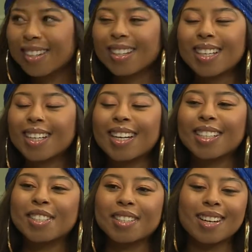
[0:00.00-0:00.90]
started
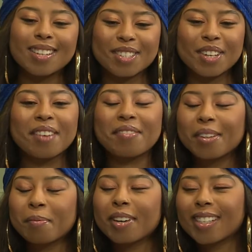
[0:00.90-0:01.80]
again today, so I
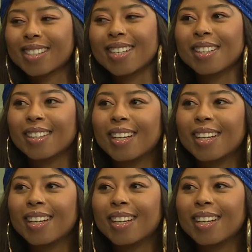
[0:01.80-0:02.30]
feel pressure.